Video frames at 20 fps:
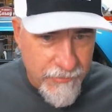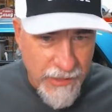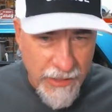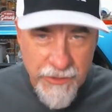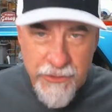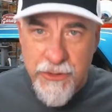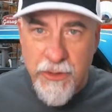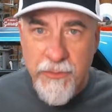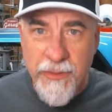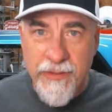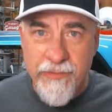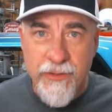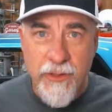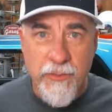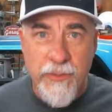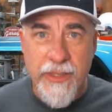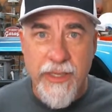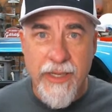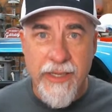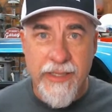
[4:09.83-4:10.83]
I just hope
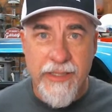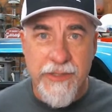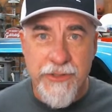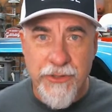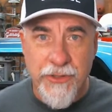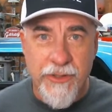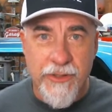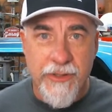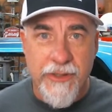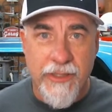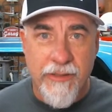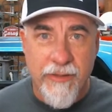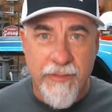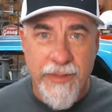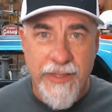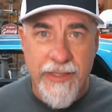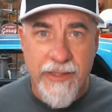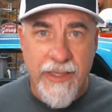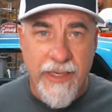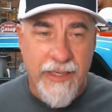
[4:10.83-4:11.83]
nobody got injured. You know what I
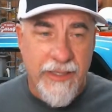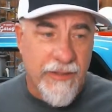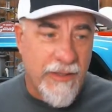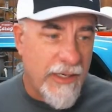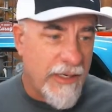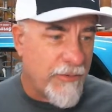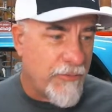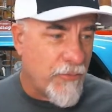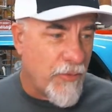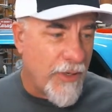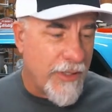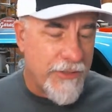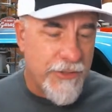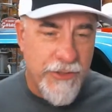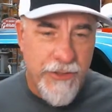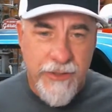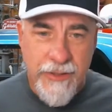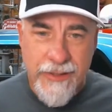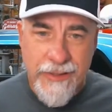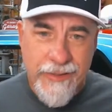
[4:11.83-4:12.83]
mean? I don't
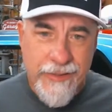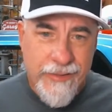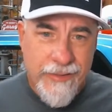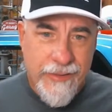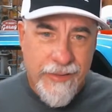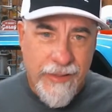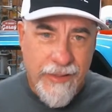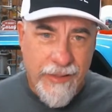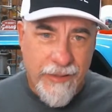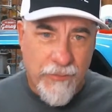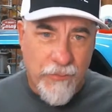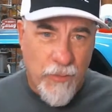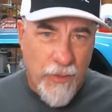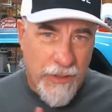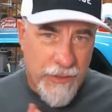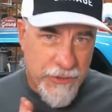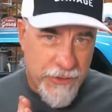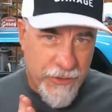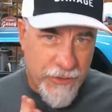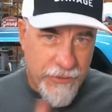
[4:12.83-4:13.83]
watch
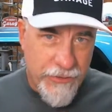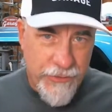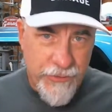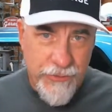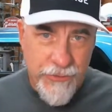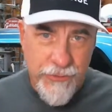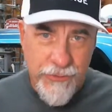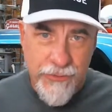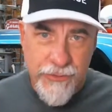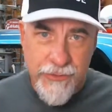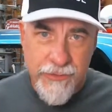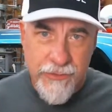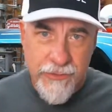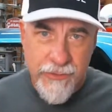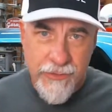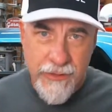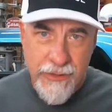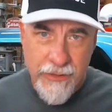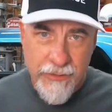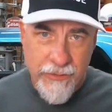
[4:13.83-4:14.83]
the news,
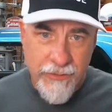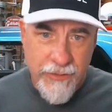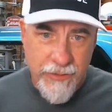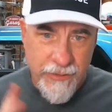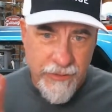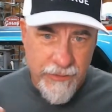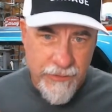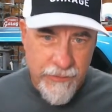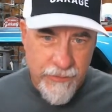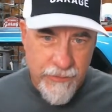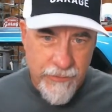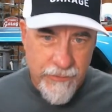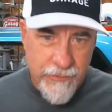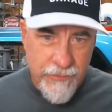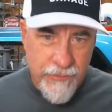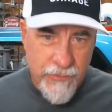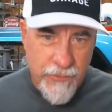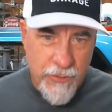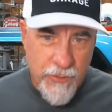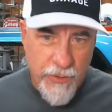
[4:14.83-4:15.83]
the
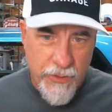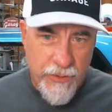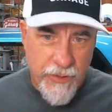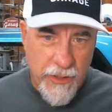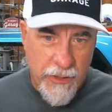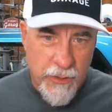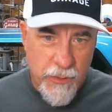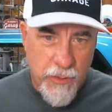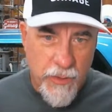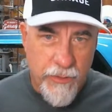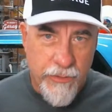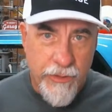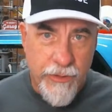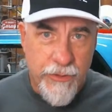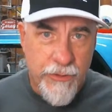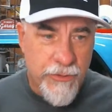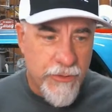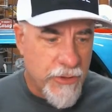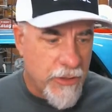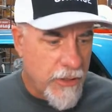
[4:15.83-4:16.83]
quote unquote
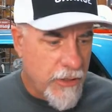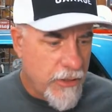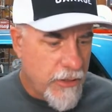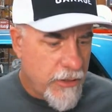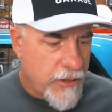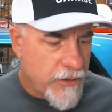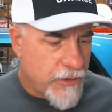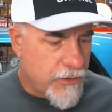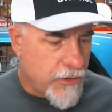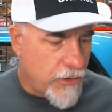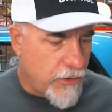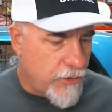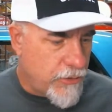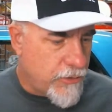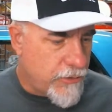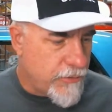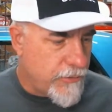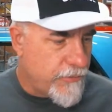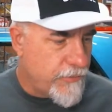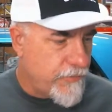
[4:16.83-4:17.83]
news.
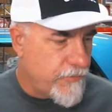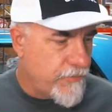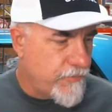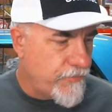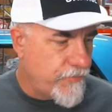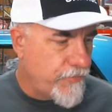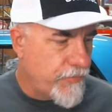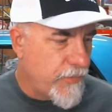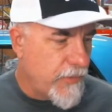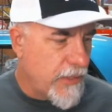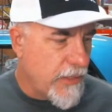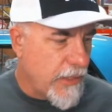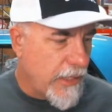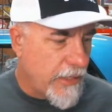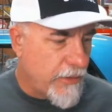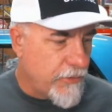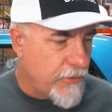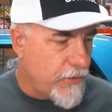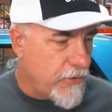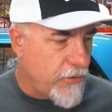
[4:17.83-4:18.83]
So
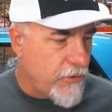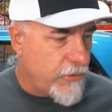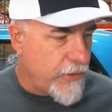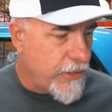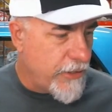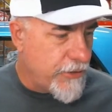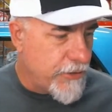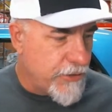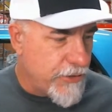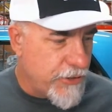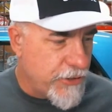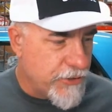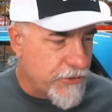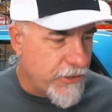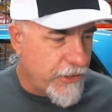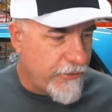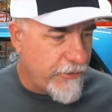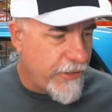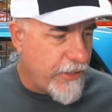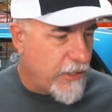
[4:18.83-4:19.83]
I don't know,
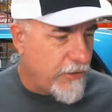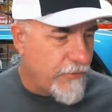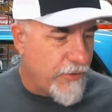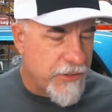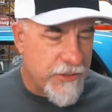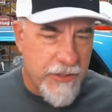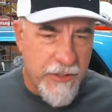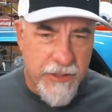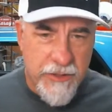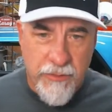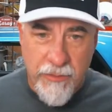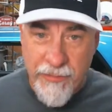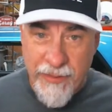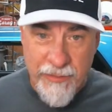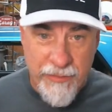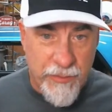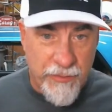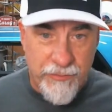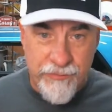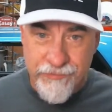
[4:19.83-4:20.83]
usually you hear of incidents where
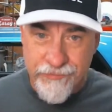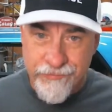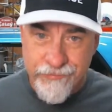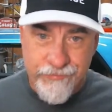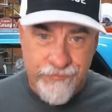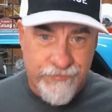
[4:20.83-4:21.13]
people